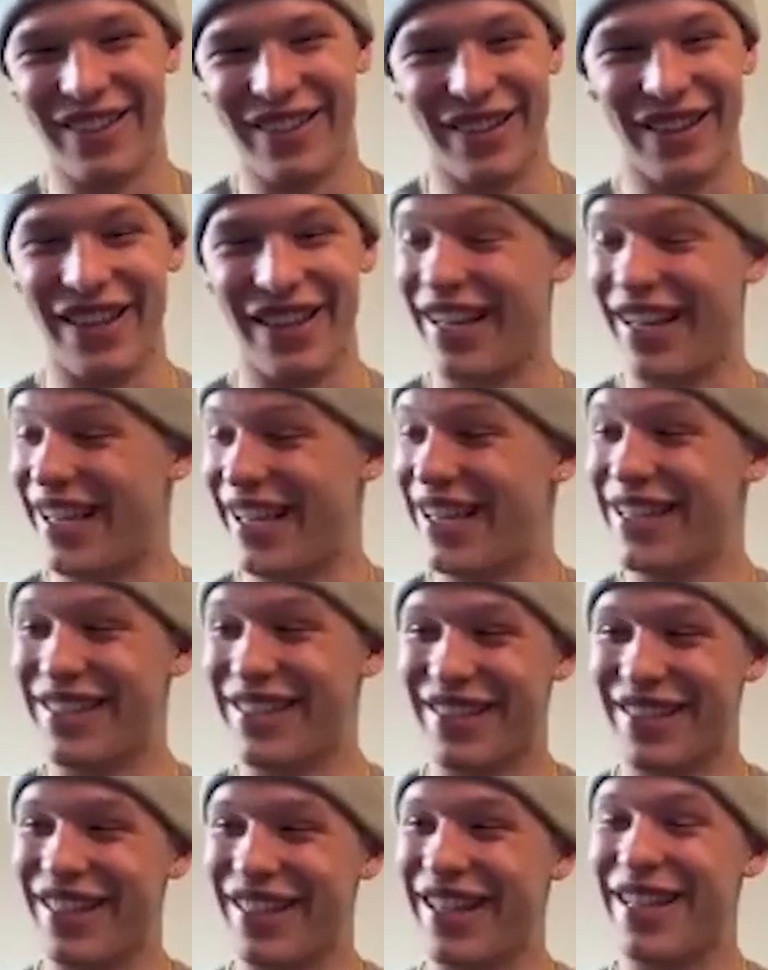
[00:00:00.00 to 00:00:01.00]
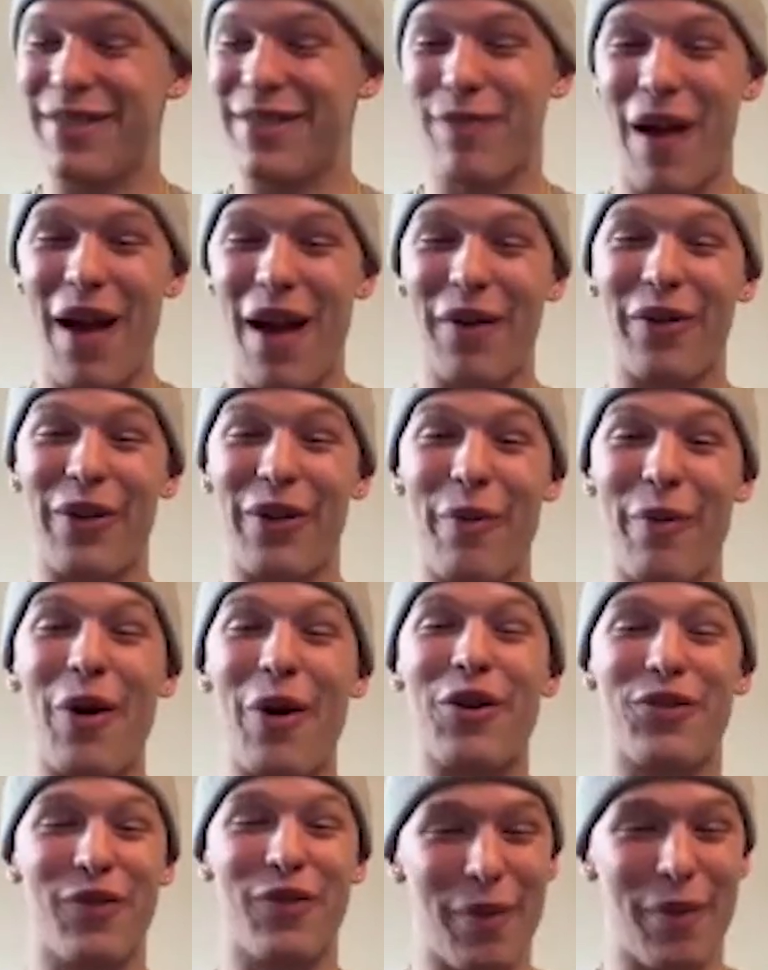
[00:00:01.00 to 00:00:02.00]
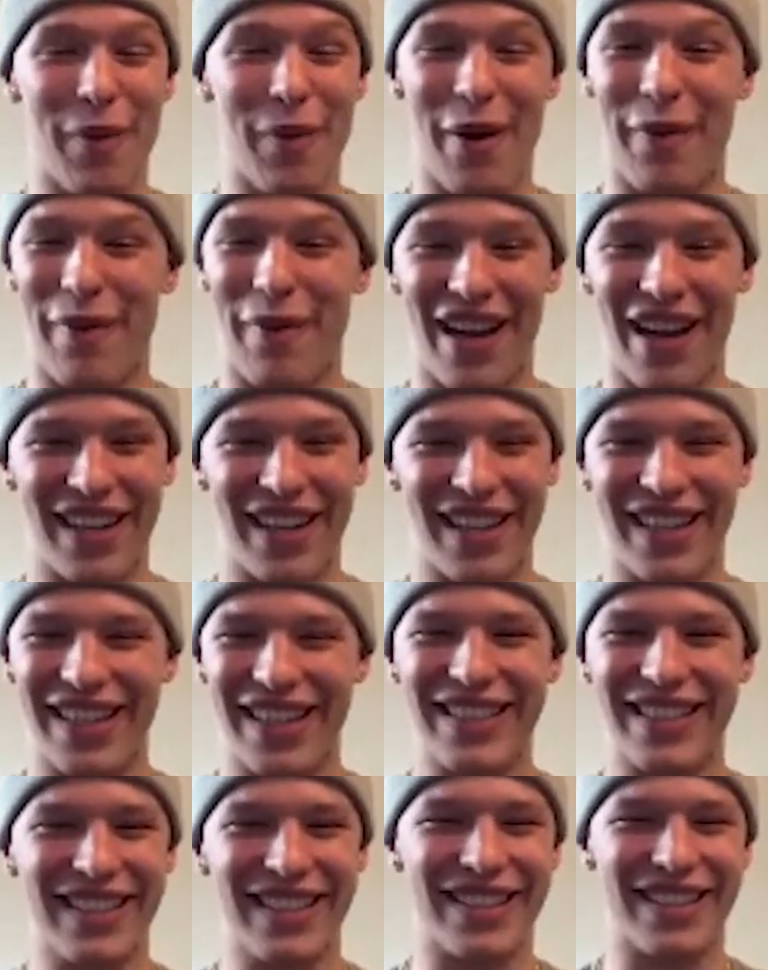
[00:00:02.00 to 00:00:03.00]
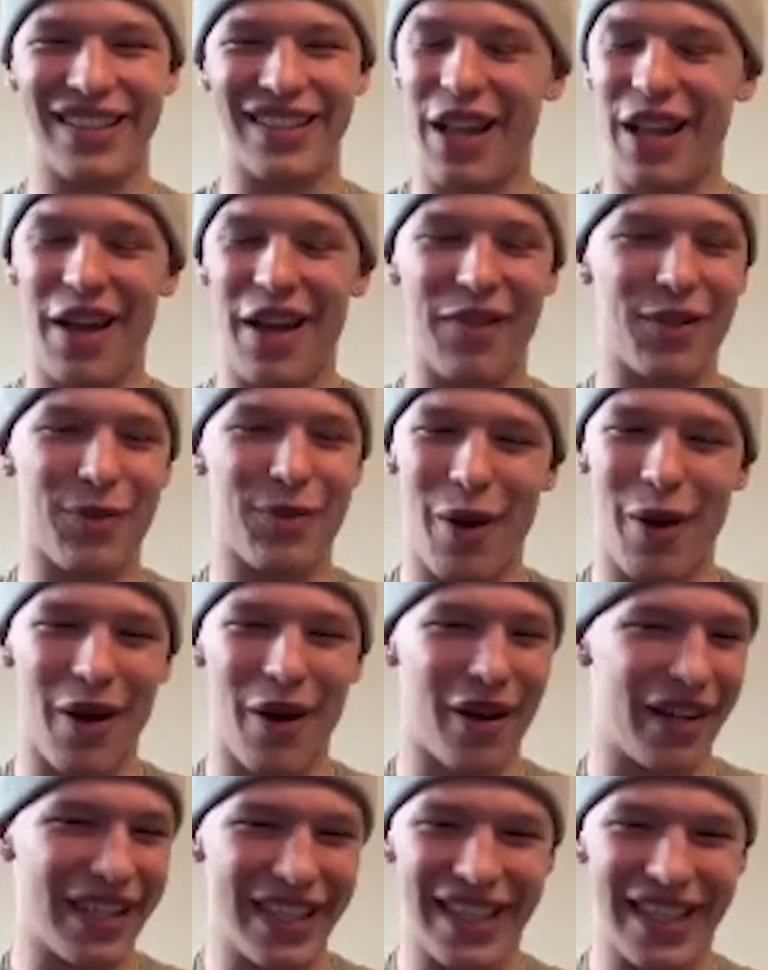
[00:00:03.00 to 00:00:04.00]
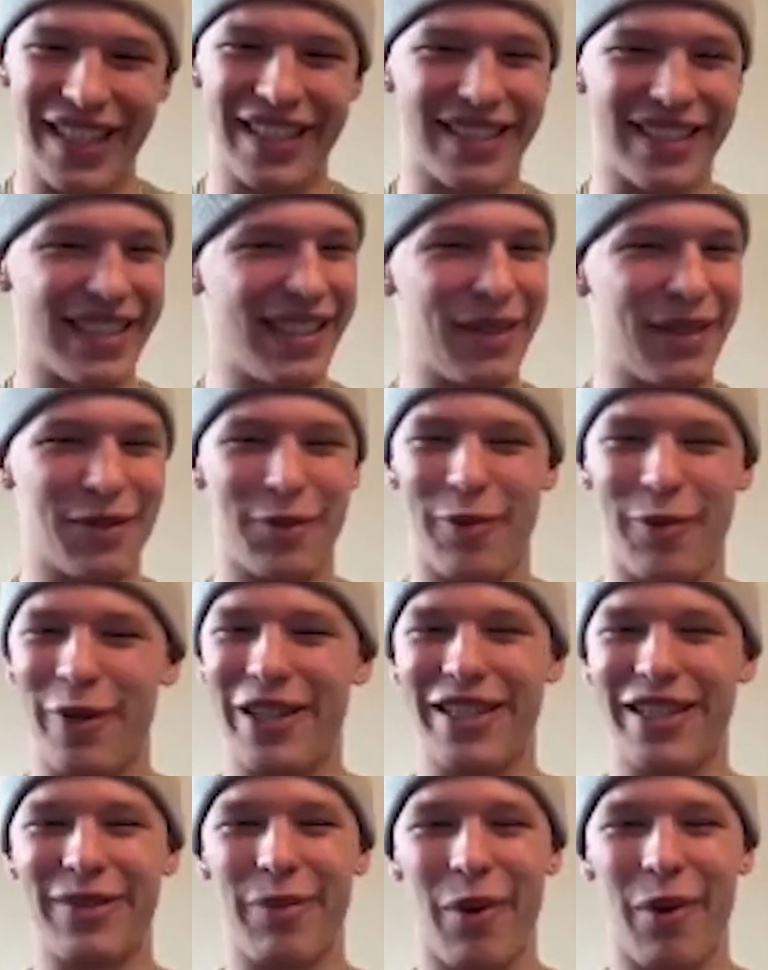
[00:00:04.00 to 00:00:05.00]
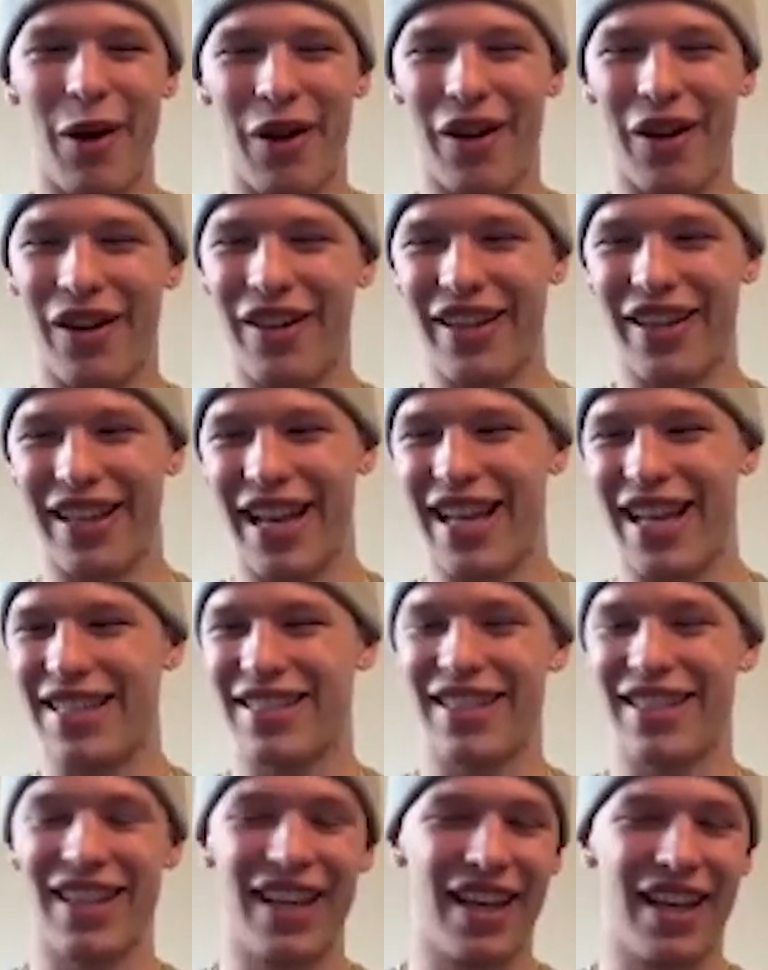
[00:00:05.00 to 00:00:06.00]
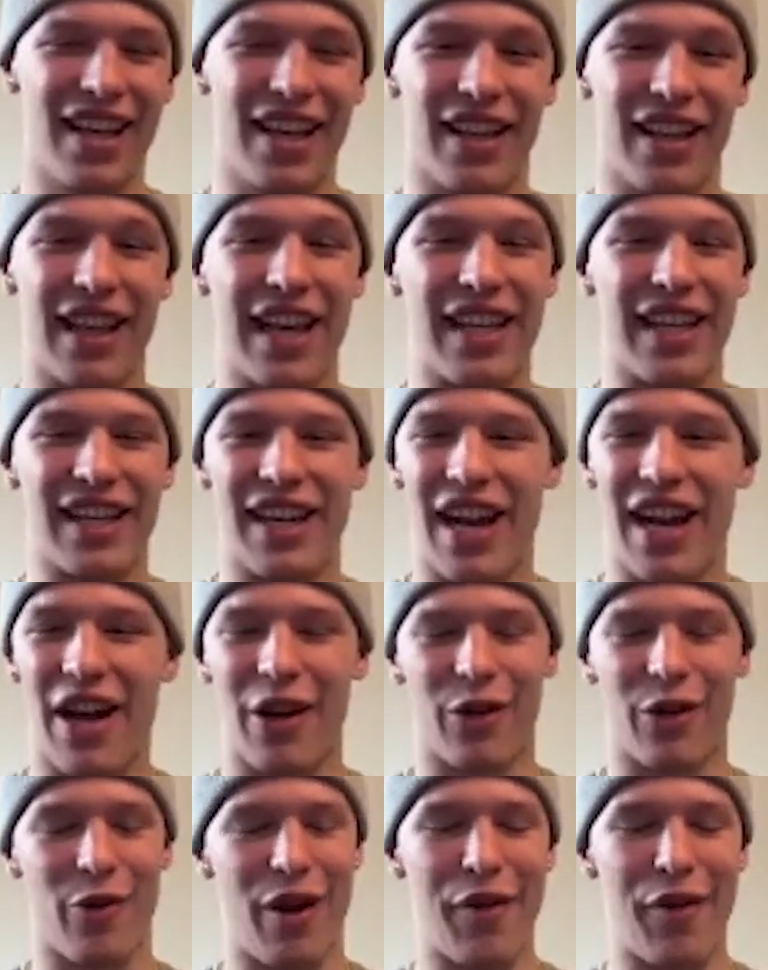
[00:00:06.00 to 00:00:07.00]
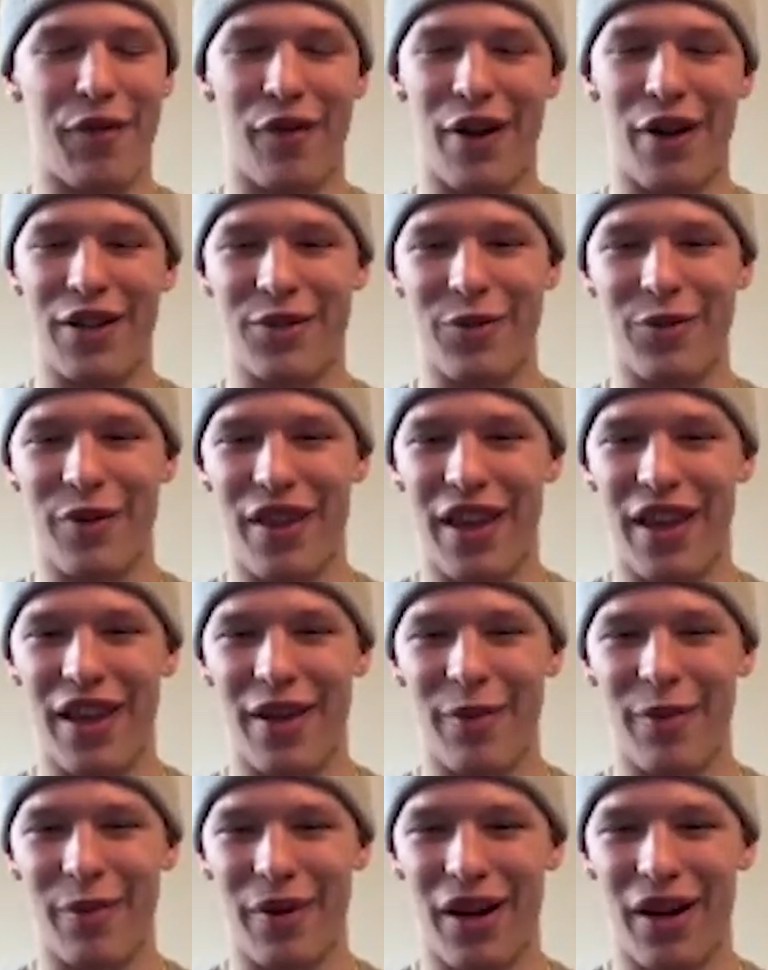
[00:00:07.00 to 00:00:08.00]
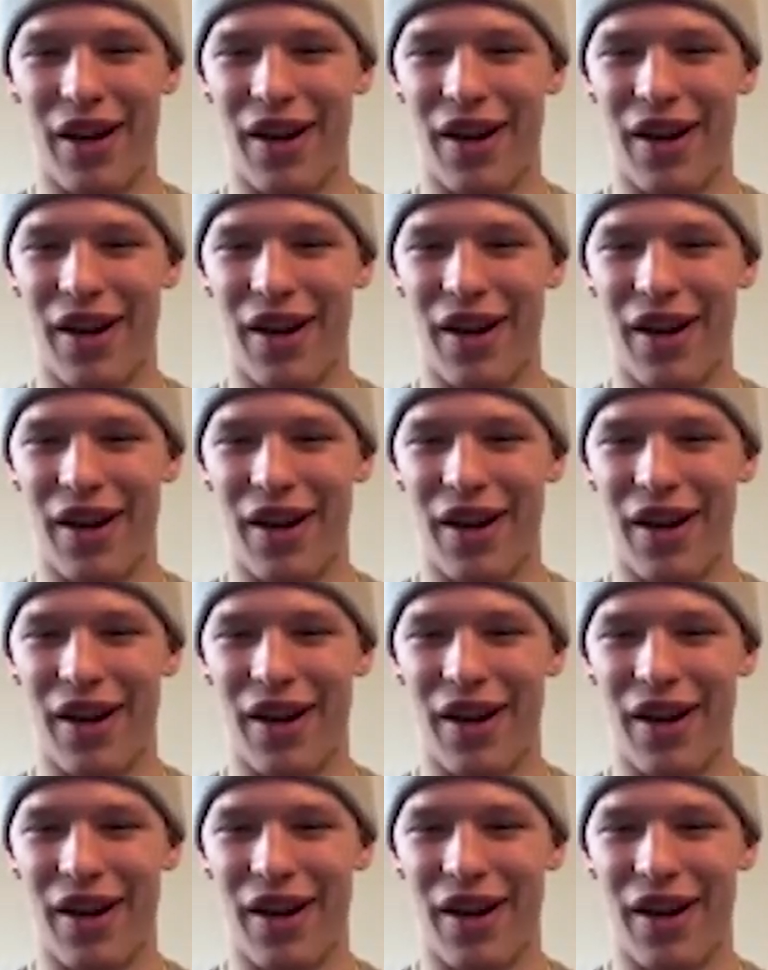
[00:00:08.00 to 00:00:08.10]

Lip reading: He's probably the most football minded. He just loves ball. He eats, sleeps, breathes ball, and that's Landon and I are great friends with him.